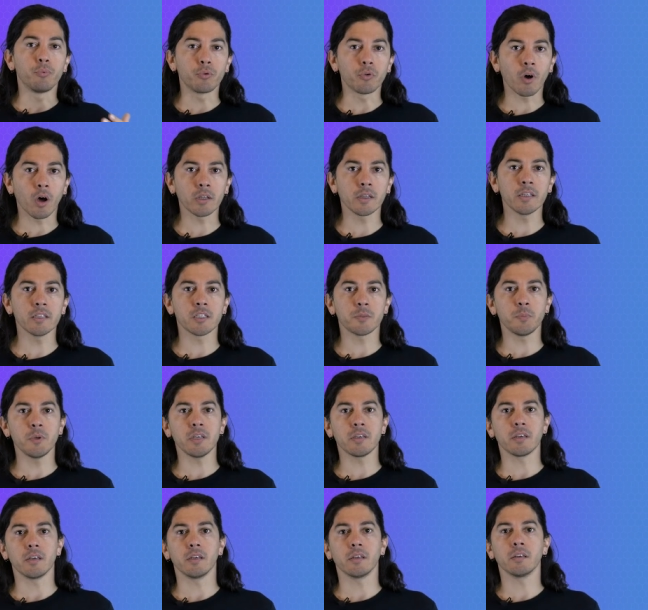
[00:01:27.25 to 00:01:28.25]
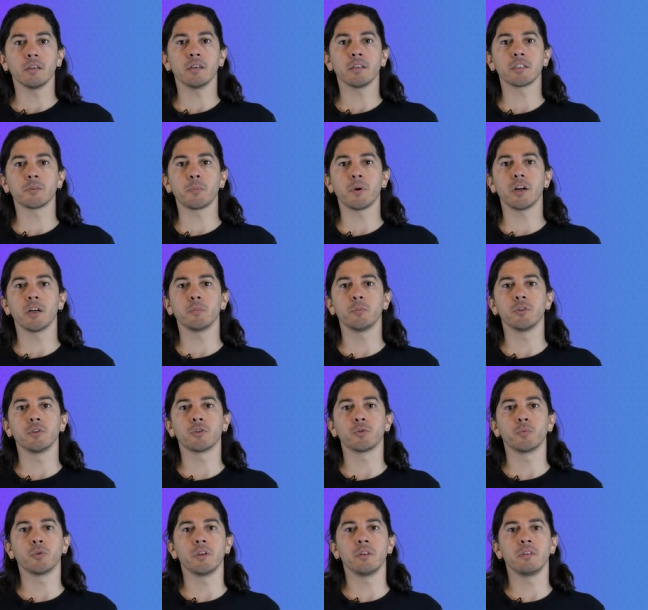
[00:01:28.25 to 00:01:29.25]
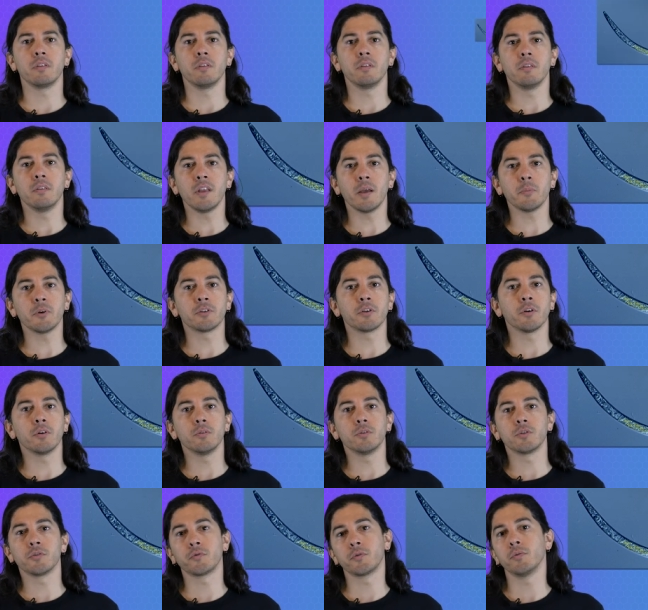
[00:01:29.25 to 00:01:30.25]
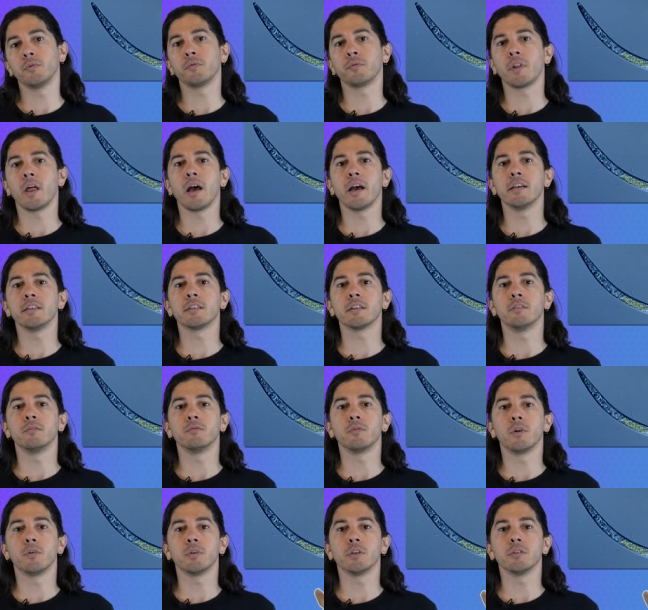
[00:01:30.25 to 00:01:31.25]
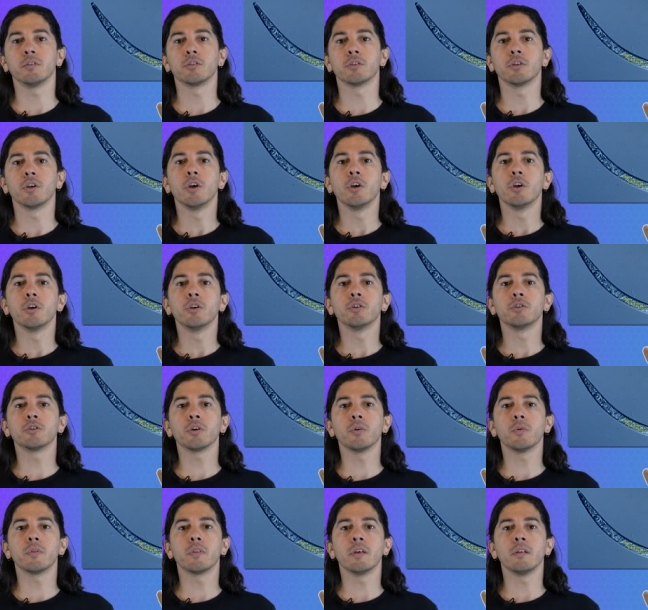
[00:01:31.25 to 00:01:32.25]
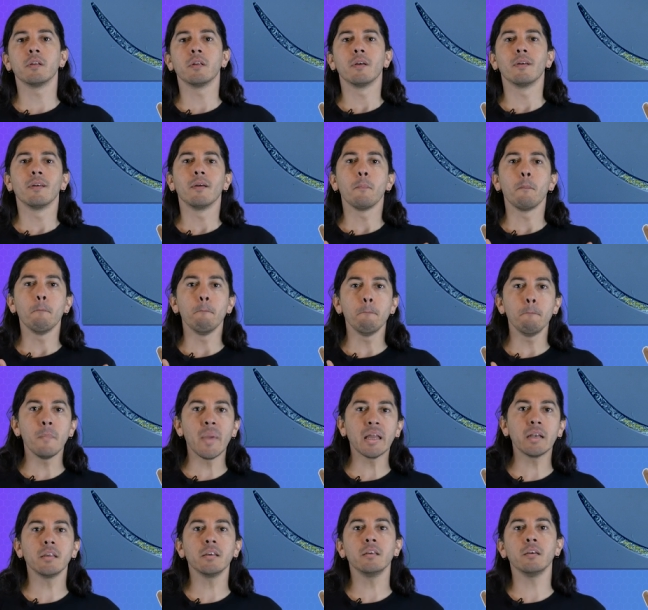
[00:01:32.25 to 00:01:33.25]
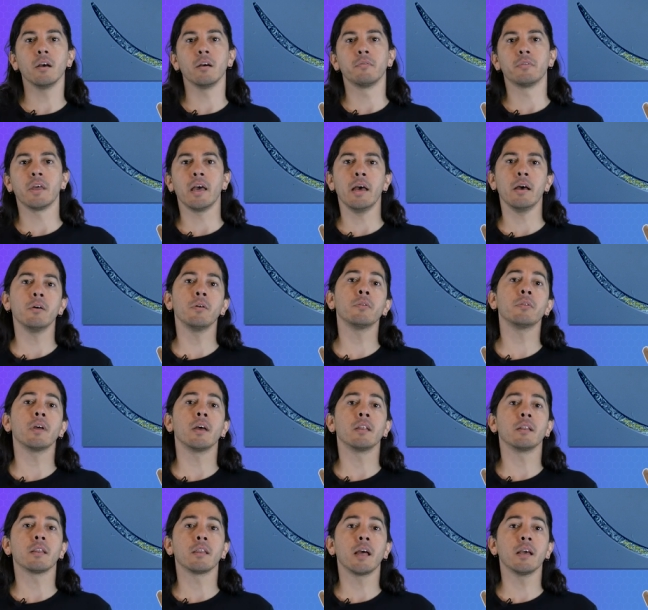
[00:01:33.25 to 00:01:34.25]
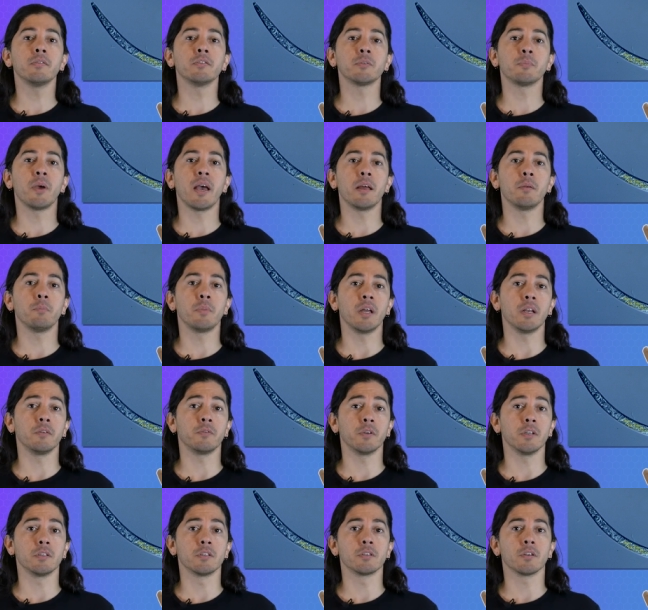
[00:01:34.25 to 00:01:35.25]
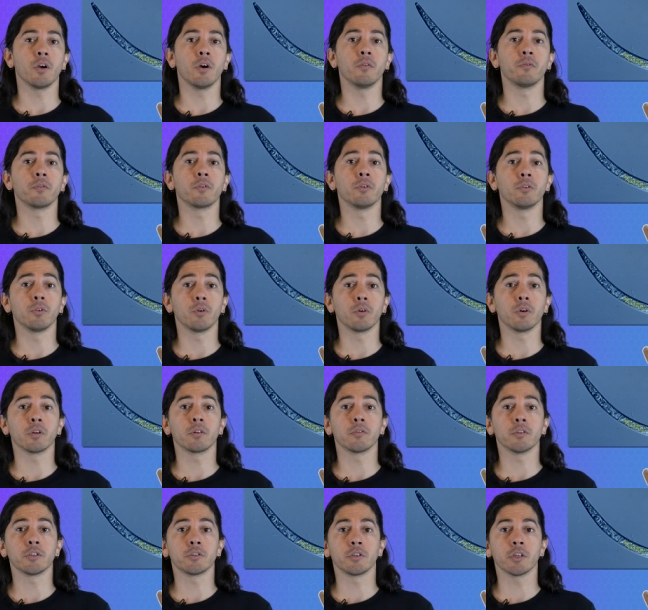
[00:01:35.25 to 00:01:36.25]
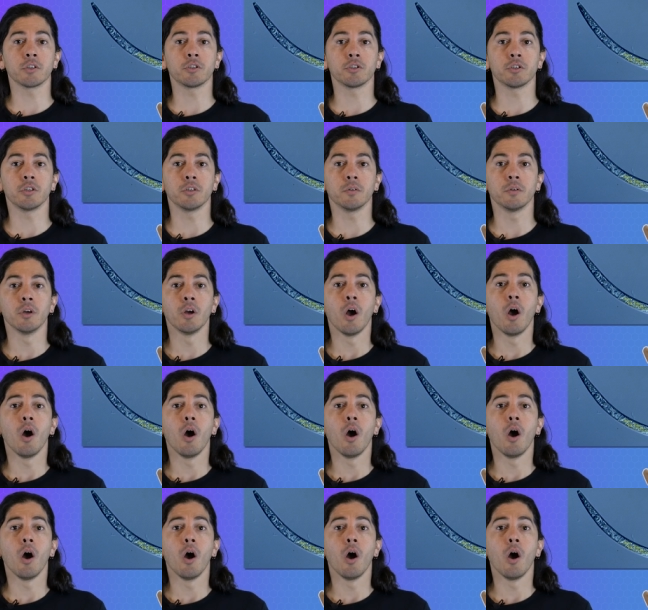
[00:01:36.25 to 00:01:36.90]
Broadly speaking, experiments with nematodes, fruit flies, and rodents showed that many of the health and lifespan benefits of caloric restriction